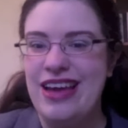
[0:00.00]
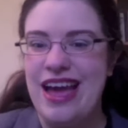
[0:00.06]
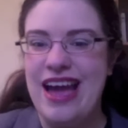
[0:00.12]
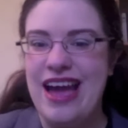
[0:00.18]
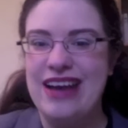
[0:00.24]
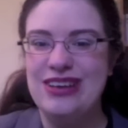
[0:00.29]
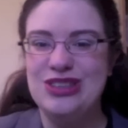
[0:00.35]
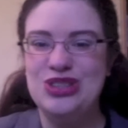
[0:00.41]

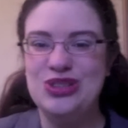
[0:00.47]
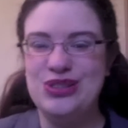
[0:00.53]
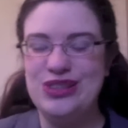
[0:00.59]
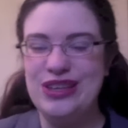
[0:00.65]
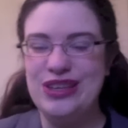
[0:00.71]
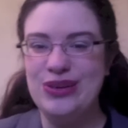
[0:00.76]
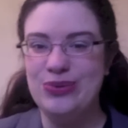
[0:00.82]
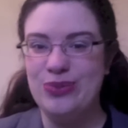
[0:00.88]

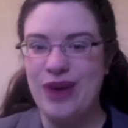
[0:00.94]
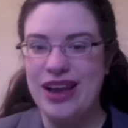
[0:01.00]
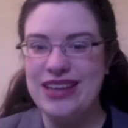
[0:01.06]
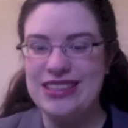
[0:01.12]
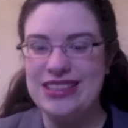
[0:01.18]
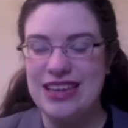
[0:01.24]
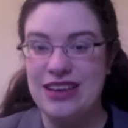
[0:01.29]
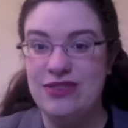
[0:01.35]
actually
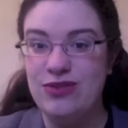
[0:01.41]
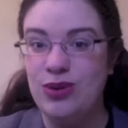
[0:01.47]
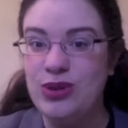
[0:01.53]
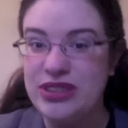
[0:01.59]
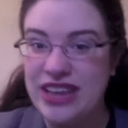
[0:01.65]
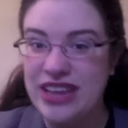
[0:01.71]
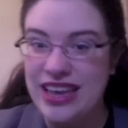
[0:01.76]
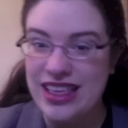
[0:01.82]
write a
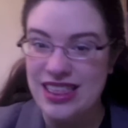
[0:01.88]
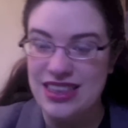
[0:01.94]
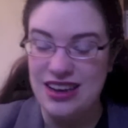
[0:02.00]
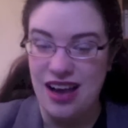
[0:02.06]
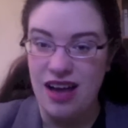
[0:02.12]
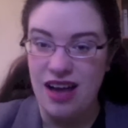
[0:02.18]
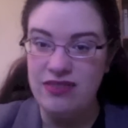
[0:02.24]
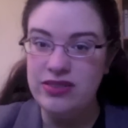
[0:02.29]
full-length
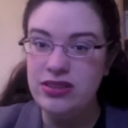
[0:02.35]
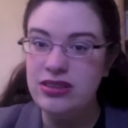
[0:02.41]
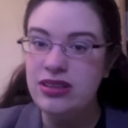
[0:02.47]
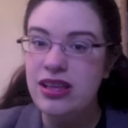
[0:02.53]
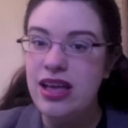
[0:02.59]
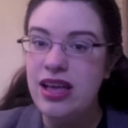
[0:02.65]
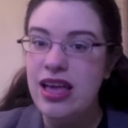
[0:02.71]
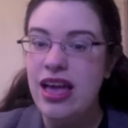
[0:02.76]

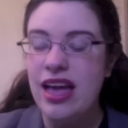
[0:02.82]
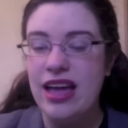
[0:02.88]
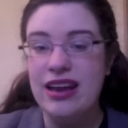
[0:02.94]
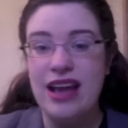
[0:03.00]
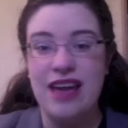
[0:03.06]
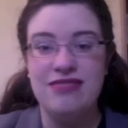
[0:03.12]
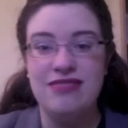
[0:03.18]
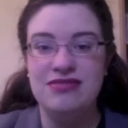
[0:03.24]
novel,
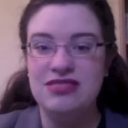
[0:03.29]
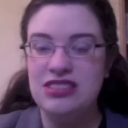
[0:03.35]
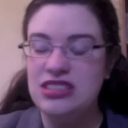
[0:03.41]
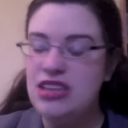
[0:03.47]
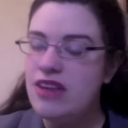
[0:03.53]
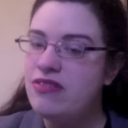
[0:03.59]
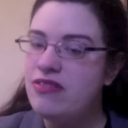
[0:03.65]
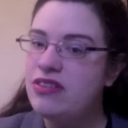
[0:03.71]
and I've
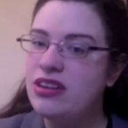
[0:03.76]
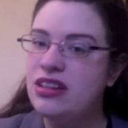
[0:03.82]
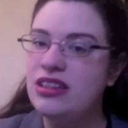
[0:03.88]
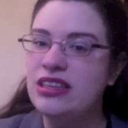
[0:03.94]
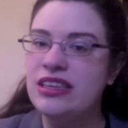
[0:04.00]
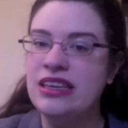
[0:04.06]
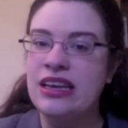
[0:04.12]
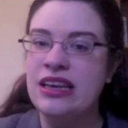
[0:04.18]

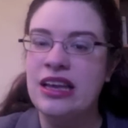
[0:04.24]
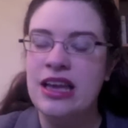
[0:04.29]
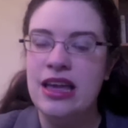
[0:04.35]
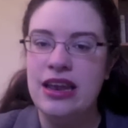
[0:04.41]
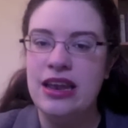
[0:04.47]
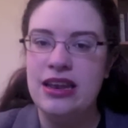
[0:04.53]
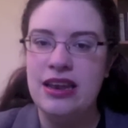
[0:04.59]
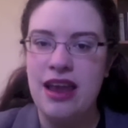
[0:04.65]
definitely
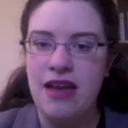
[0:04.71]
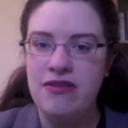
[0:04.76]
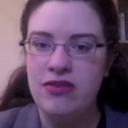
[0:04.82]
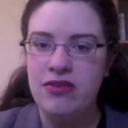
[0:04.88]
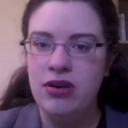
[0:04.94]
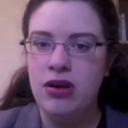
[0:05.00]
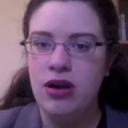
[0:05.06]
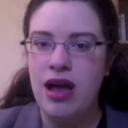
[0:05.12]

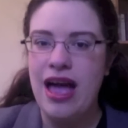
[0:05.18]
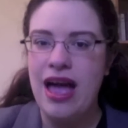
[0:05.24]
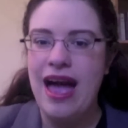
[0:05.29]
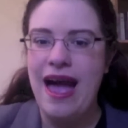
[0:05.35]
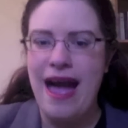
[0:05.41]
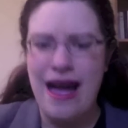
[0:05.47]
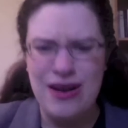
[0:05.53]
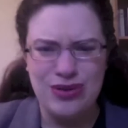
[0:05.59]
never
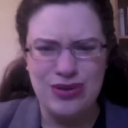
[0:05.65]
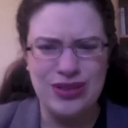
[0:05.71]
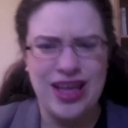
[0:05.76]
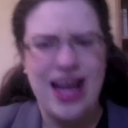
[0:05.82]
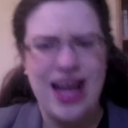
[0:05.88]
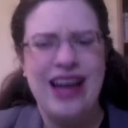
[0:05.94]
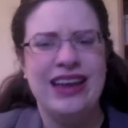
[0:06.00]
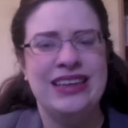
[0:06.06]

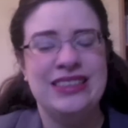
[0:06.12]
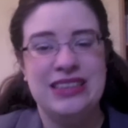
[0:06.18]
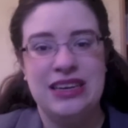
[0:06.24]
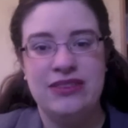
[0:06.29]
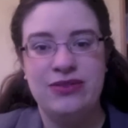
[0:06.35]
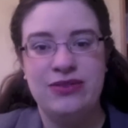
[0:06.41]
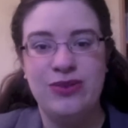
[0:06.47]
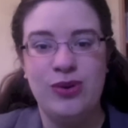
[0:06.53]
outlined
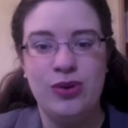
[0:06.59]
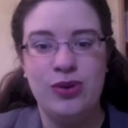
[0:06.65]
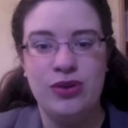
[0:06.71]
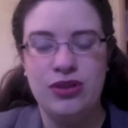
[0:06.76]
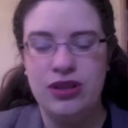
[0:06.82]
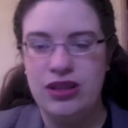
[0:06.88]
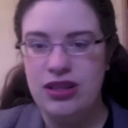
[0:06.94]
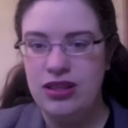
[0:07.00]
a
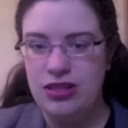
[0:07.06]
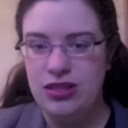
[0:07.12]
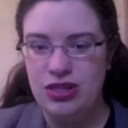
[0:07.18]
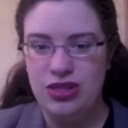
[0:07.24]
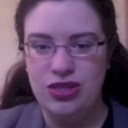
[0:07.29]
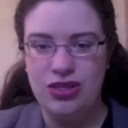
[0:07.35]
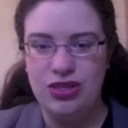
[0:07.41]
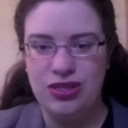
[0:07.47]
full
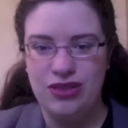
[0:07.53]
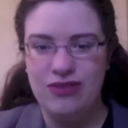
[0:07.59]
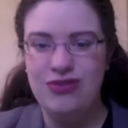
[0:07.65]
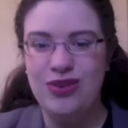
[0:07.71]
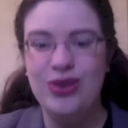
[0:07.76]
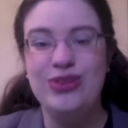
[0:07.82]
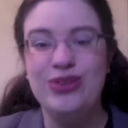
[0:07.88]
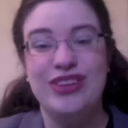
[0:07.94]

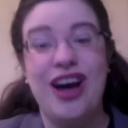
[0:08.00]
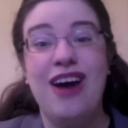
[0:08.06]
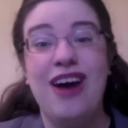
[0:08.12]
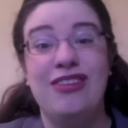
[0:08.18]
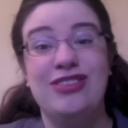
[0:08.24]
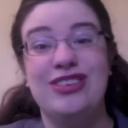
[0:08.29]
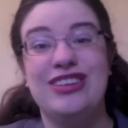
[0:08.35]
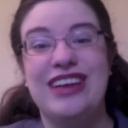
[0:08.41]

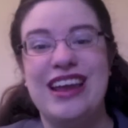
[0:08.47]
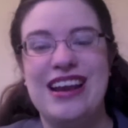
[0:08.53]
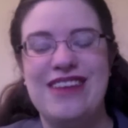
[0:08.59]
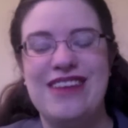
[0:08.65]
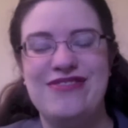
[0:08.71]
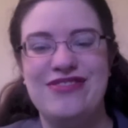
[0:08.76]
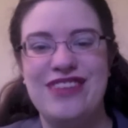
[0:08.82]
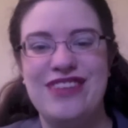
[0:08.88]
novel, and
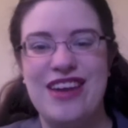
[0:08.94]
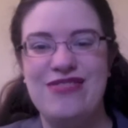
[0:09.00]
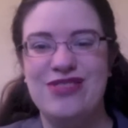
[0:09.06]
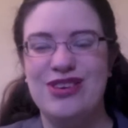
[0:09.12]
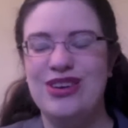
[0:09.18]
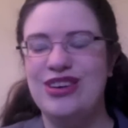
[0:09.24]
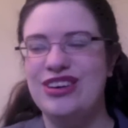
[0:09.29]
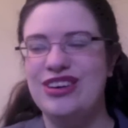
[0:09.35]
I've
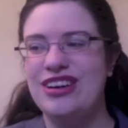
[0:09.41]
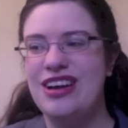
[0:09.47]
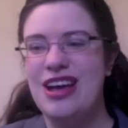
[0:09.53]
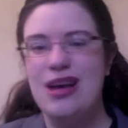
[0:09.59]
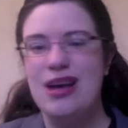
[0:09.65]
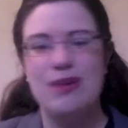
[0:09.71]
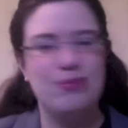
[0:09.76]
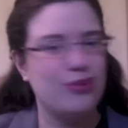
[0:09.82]
never
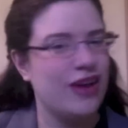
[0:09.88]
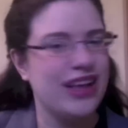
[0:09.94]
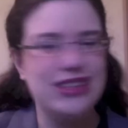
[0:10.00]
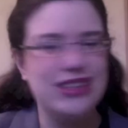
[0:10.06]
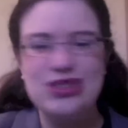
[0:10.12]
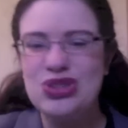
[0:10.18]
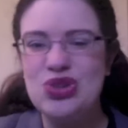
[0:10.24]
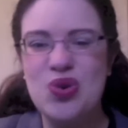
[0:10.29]

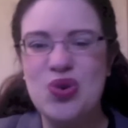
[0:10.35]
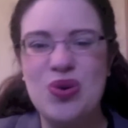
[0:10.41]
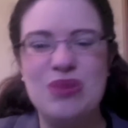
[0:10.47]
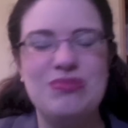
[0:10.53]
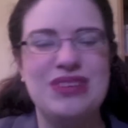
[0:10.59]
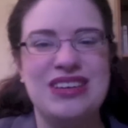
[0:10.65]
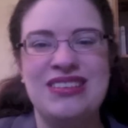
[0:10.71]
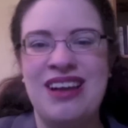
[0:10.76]

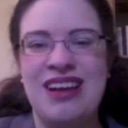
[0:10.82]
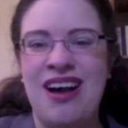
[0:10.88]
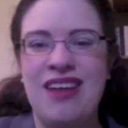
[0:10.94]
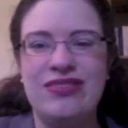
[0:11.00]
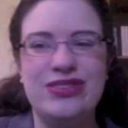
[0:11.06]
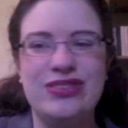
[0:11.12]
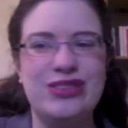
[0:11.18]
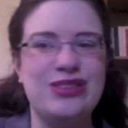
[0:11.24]
brainstormed a
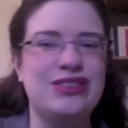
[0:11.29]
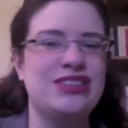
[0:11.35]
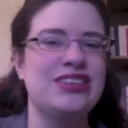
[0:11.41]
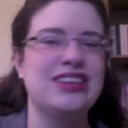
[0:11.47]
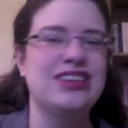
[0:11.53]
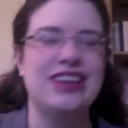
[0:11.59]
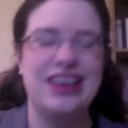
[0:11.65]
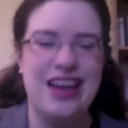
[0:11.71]

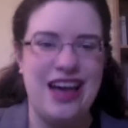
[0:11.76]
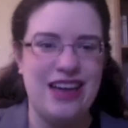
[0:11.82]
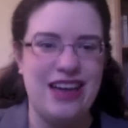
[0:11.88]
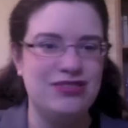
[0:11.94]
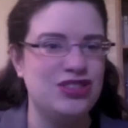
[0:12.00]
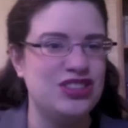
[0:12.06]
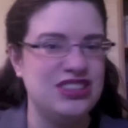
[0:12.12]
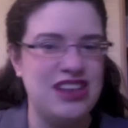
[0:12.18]
novel.
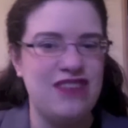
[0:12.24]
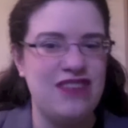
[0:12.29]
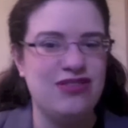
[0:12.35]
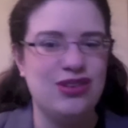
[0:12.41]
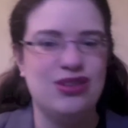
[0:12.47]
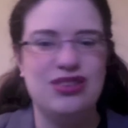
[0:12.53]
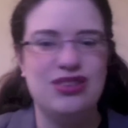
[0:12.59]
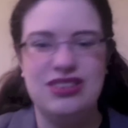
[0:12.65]
I've just
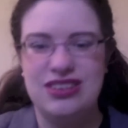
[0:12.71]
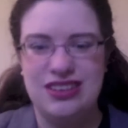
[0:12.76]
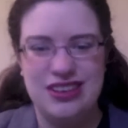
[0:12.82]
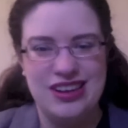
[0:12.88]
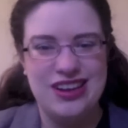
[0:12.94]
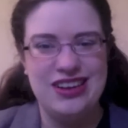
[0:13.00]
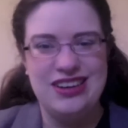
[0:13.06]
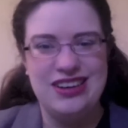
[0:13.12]
never
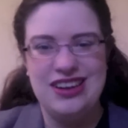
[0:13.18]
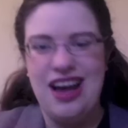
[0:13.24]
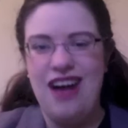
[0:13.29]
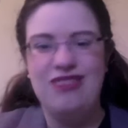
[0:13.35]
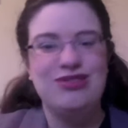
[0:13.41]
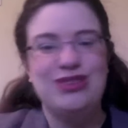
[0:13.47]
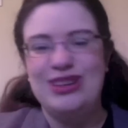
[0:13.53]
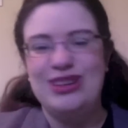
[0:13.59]

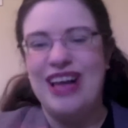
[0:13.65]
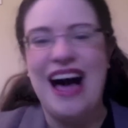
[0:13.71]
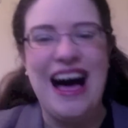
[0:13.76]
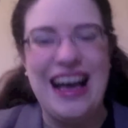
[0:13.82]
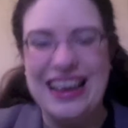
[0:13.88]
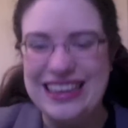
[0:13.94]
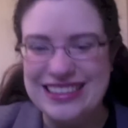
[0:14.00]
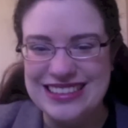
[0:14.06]

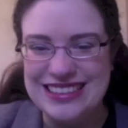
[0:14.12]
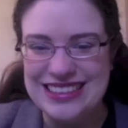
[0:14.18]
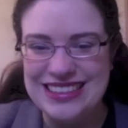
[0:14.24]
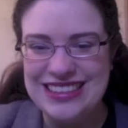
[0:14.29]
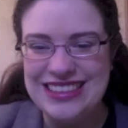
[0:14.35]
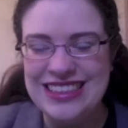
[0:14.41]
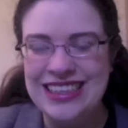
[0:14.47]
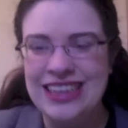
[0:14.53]

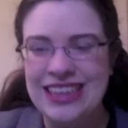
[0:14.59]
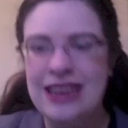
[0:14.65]
novelized.